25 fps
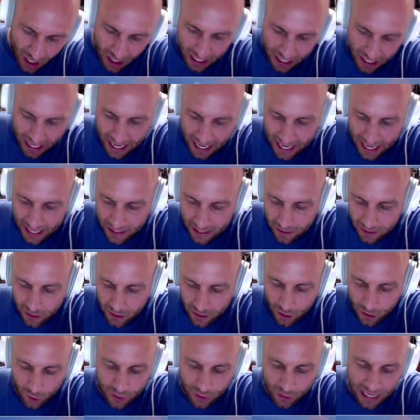and
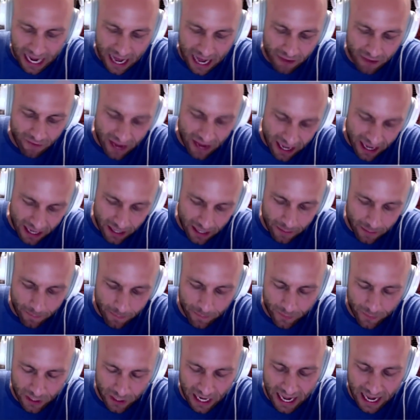you know you have
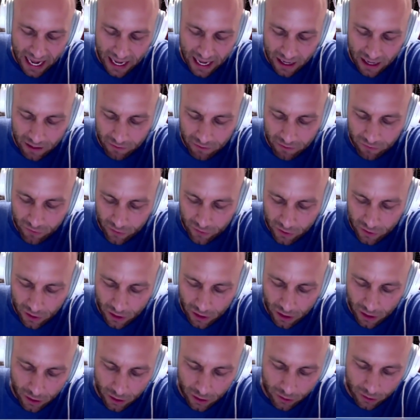him, you have
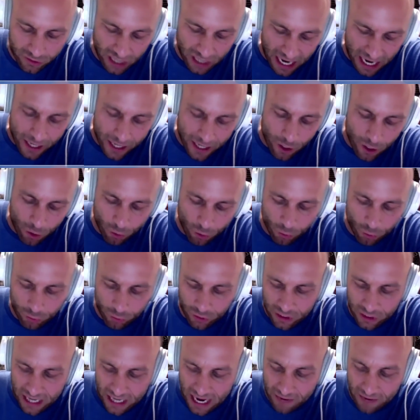uh, Taillon,
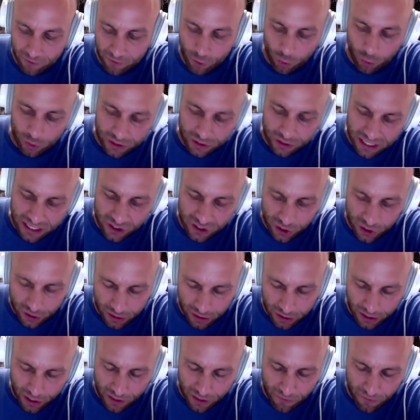you have Cortes. You,
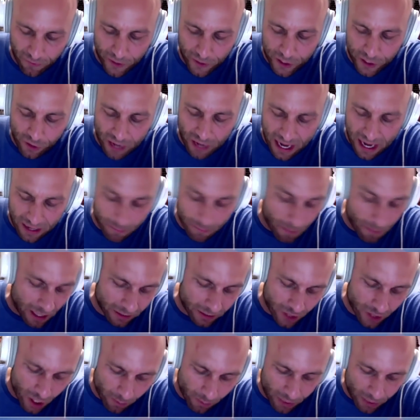they're going to figure out
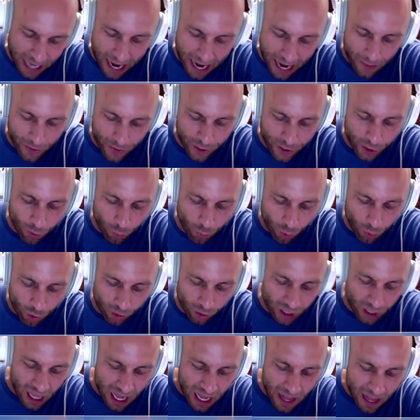Montgomery how they're going to
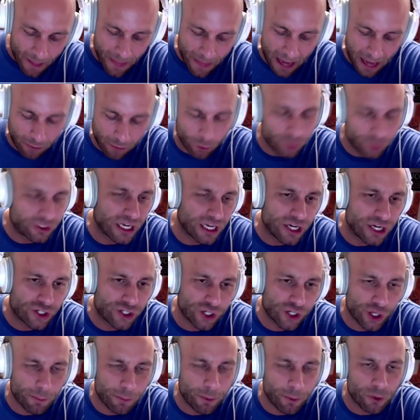work that rotation
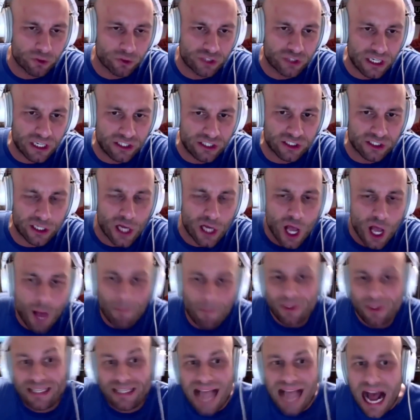in the postseason.
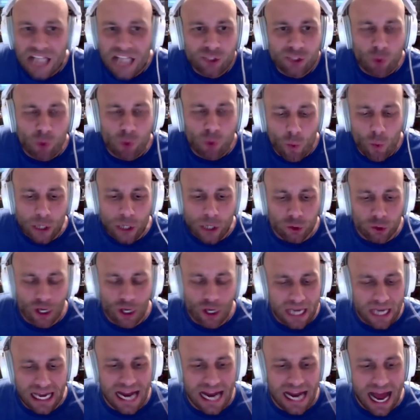But that's what we're
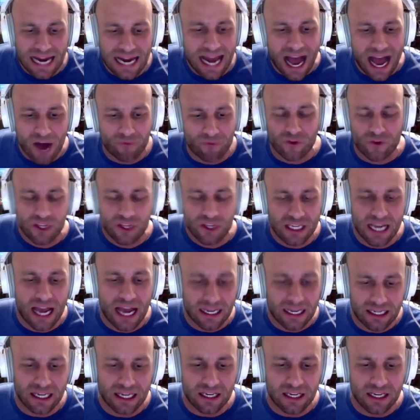looking at now for the
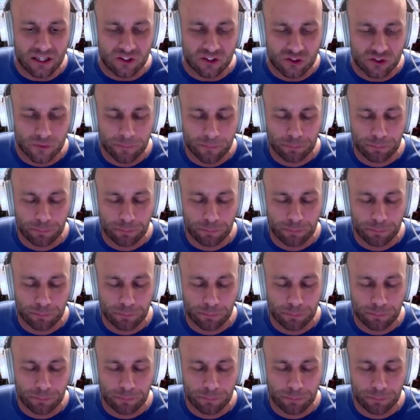Yankees